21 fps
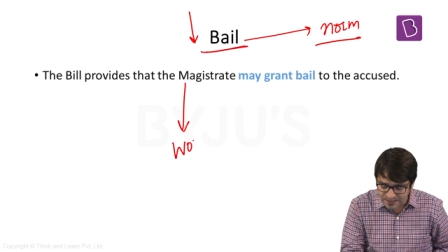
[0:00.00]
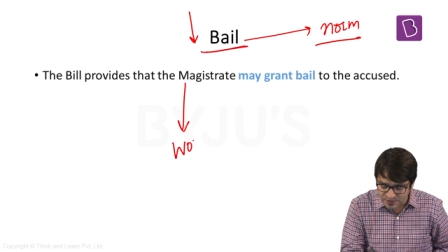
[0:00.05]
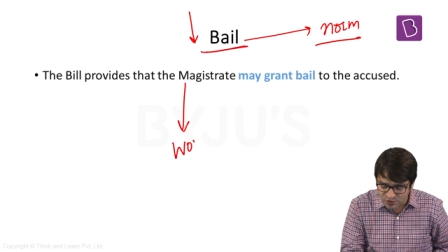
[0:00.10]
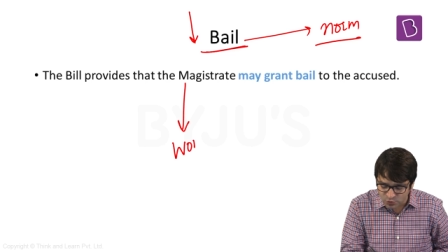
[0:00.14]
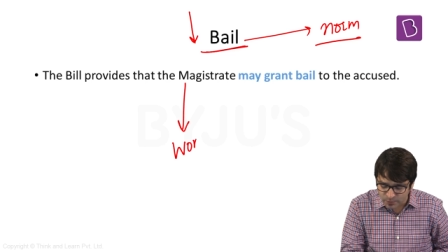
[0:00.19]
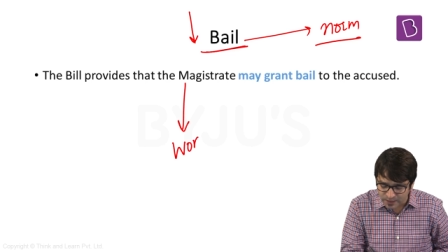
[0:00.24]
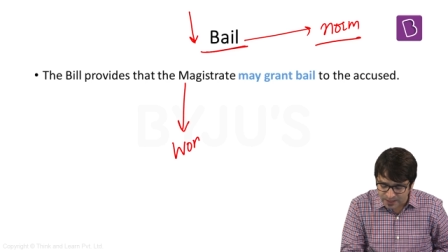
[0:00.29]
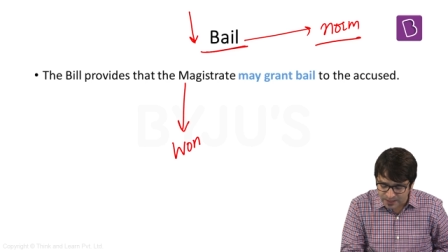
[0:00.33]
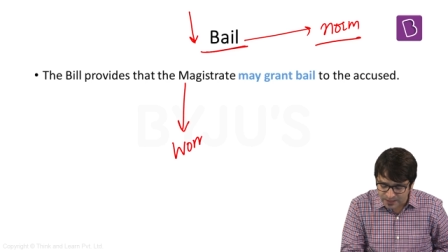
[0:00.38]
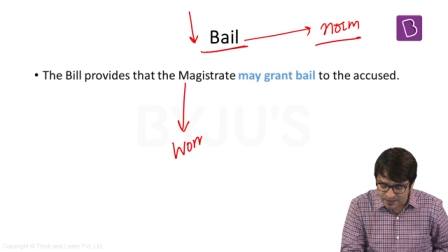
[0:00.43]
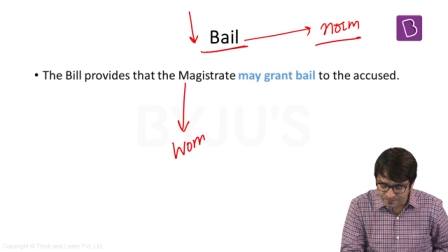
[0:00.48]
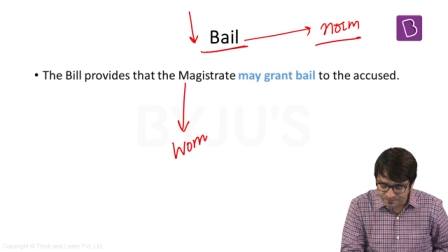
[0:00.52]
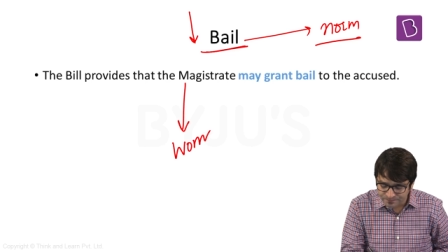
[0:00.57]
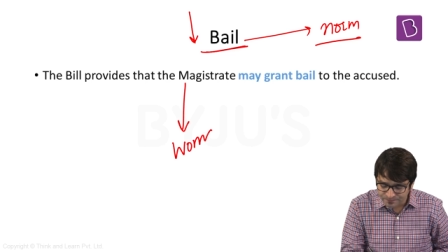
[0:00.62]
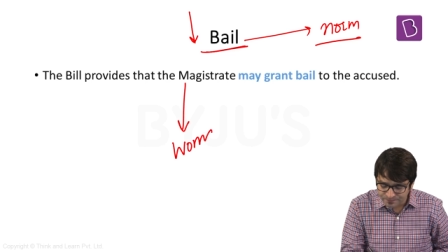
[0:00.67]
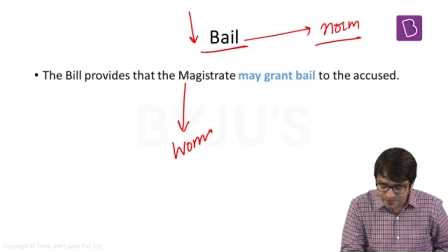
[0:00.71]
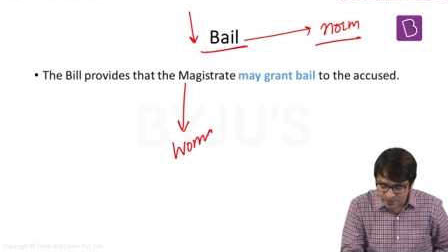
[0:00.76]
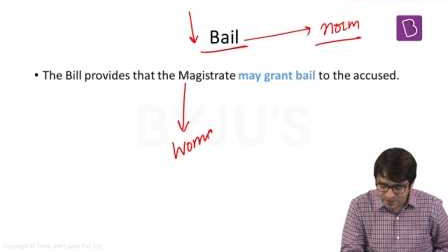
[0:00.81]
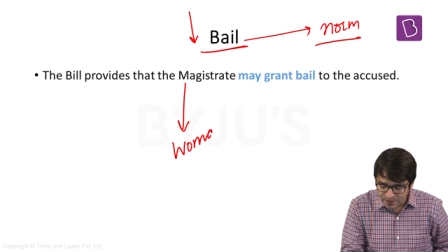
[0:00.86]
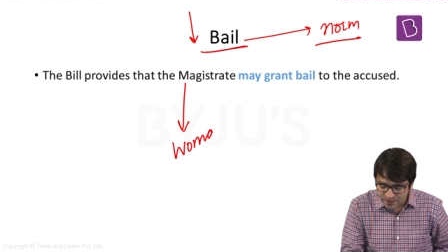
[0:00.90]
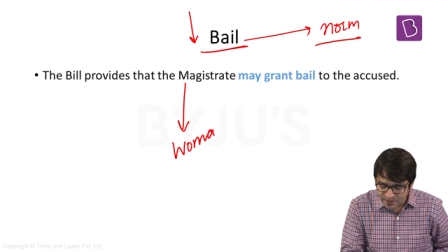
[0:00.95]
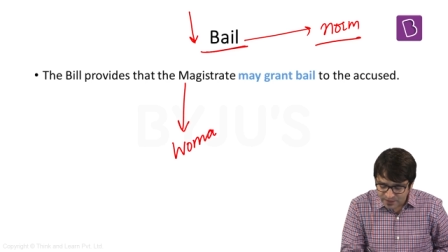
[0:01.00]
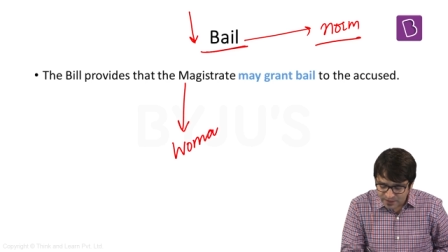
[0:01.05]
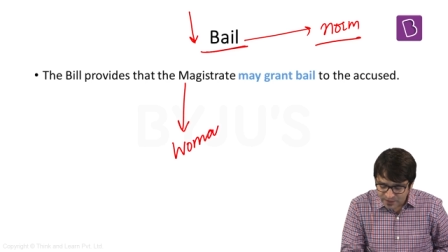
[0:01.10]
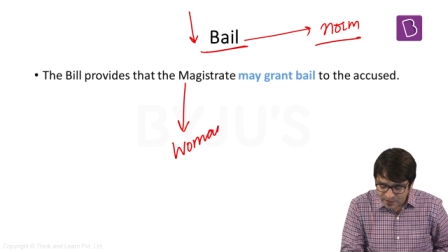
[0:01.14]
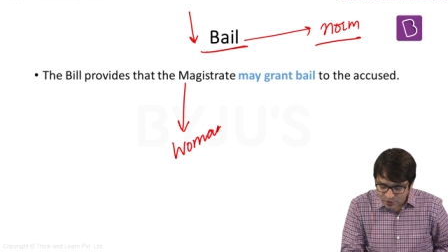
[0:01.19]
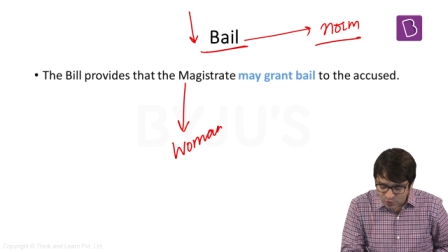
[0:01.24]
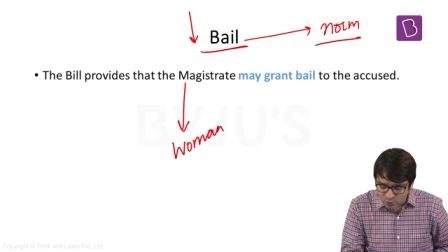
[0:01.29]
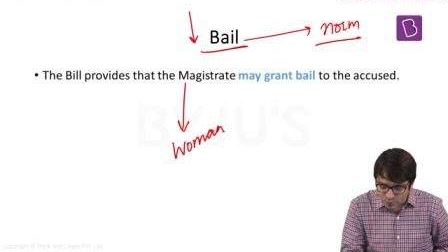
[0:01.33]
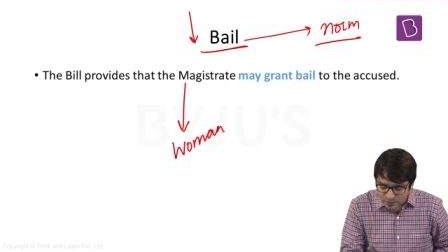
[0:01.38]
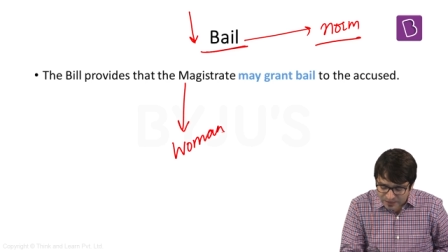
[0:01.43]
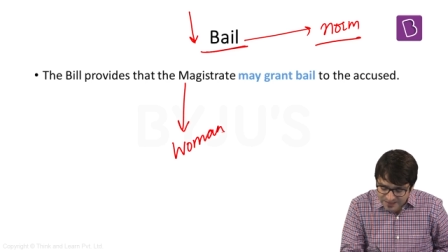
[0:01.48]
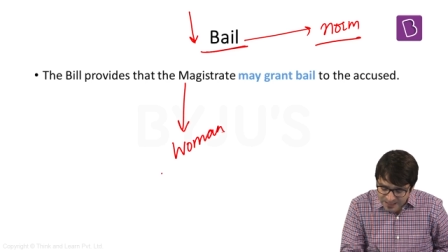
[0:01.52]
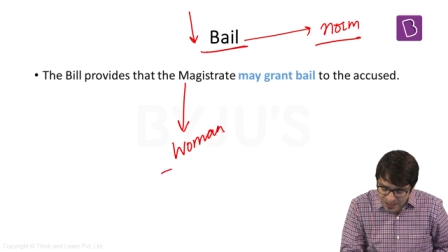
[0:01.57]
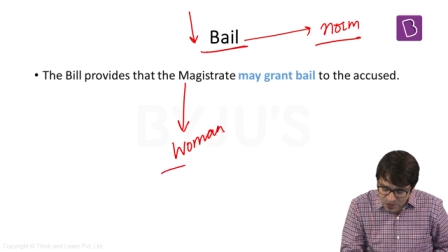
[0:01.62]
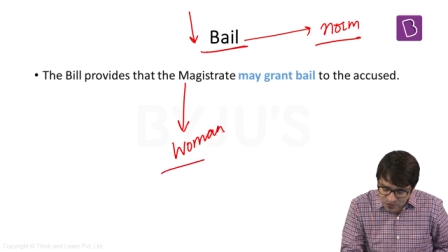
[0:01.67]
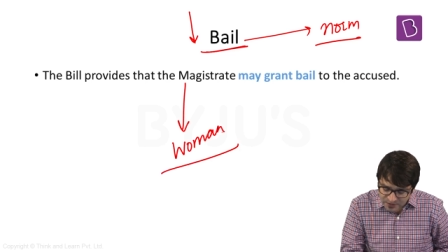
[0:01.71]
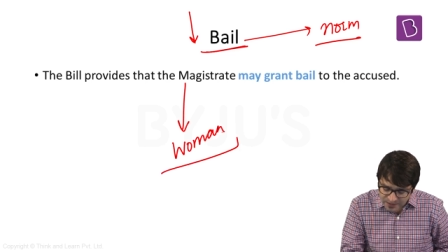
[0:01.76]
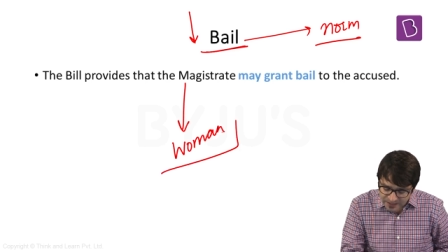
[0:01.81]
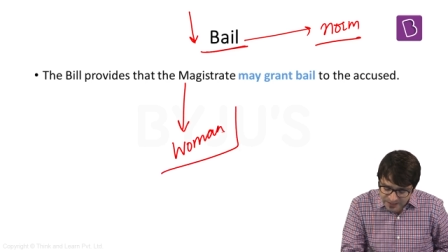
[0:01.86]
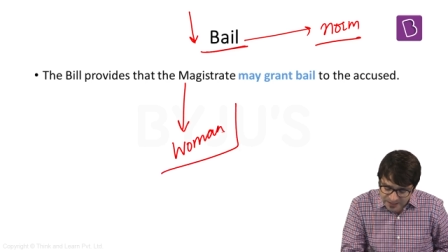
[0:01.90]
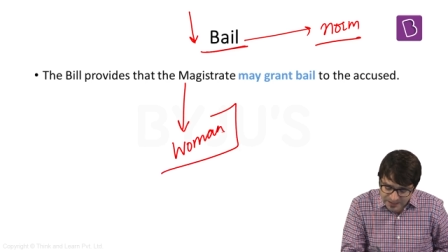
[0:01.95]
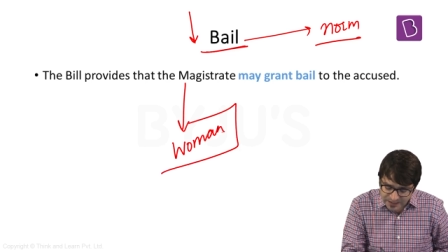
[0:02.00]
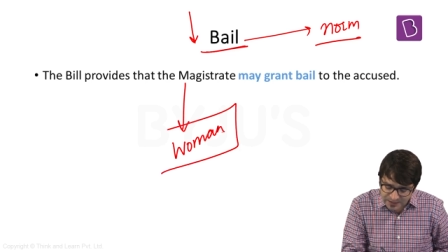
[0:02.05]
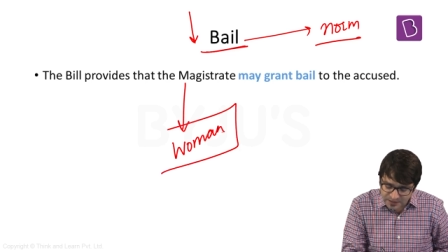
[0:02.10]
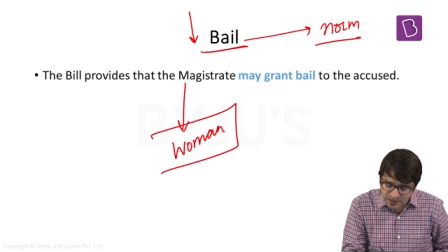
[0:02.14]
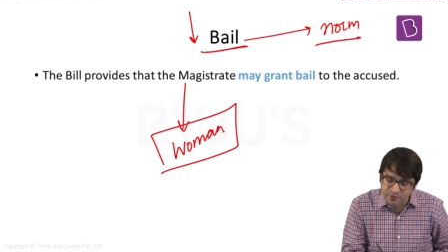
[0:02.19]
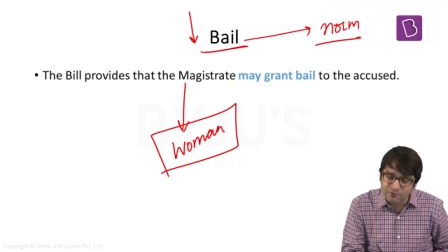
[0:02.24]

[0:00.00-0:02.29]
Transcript: as well. Without hearing